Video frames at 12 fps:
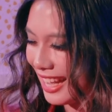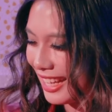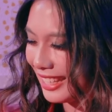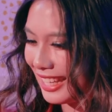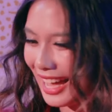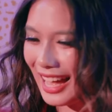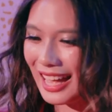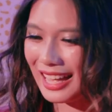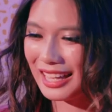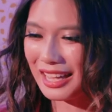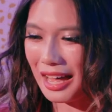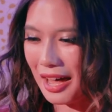
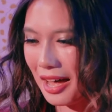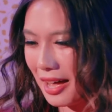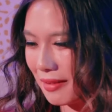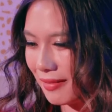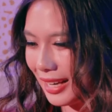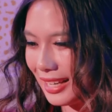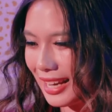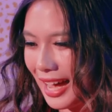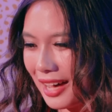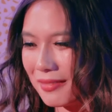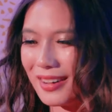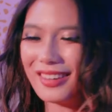Yeah, right
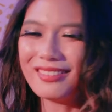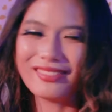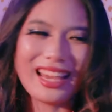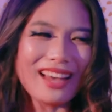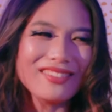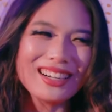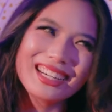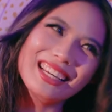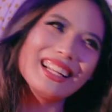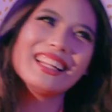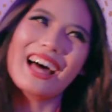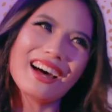now, well, we have our
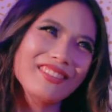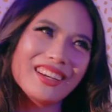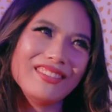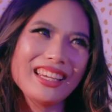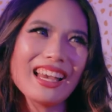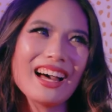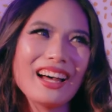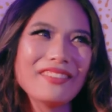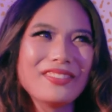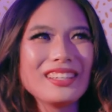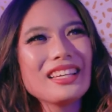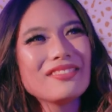collab coming up
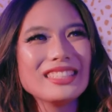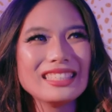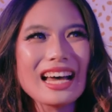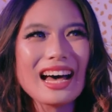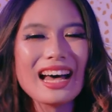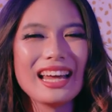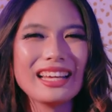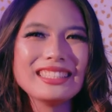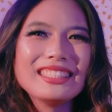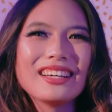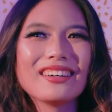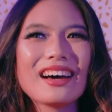for Live and Die,
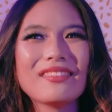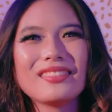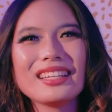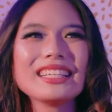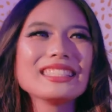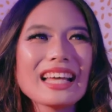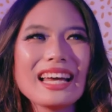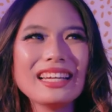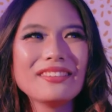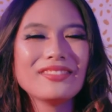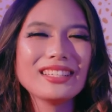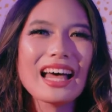so I'm really
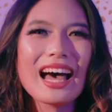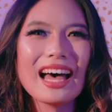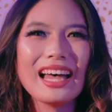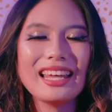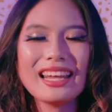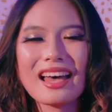excited for that.